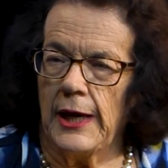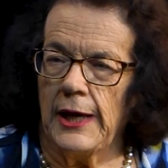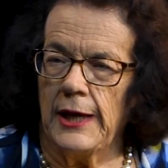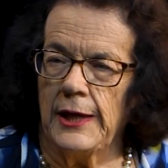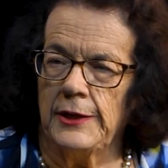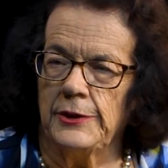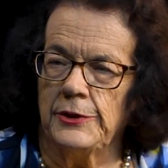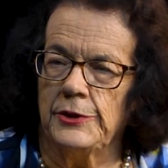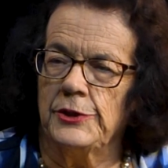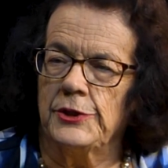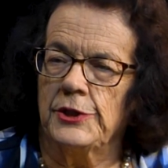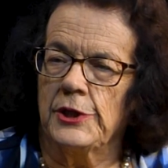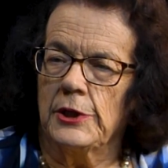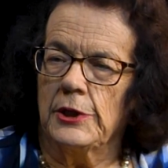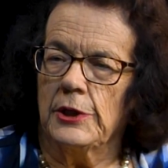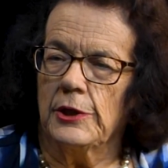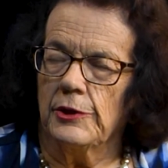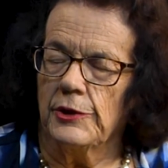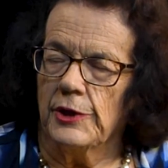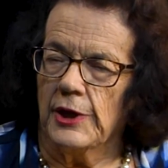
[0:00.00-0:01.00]
and
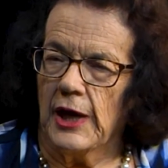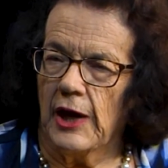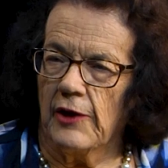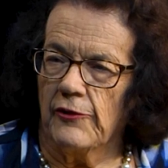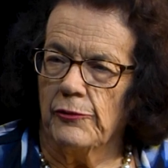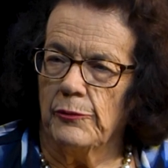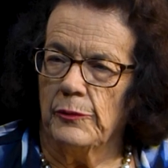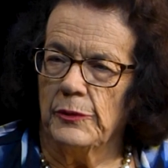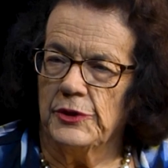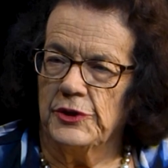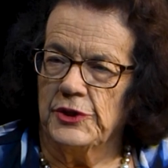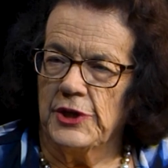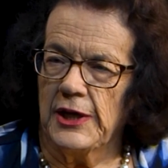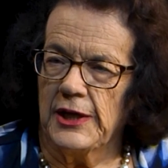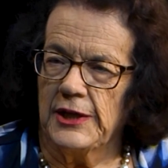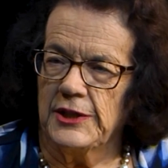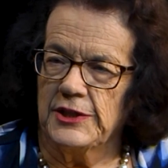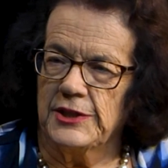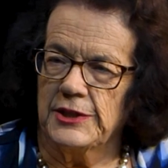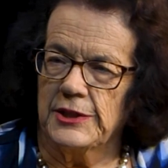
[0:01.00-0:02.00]
the government
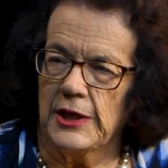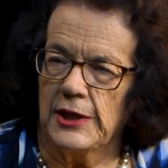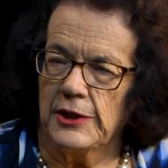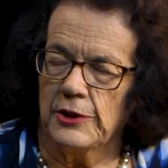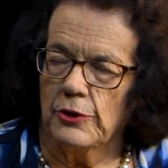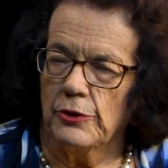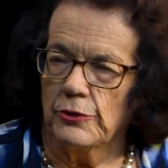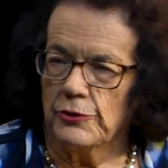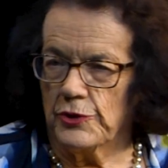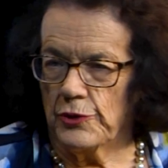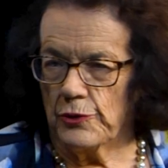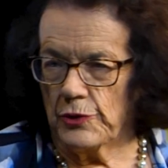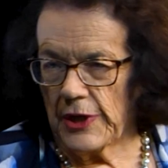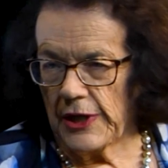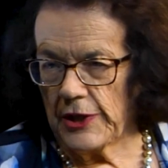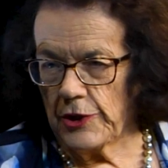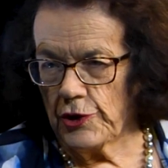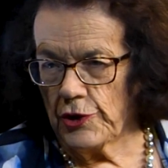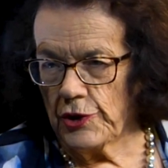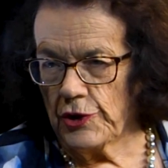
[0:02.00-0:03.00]
has had
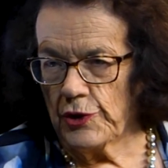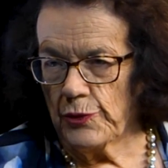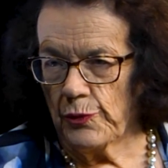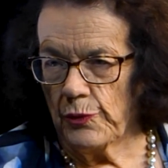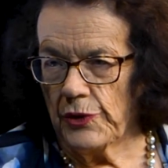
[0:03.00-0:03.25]
consultations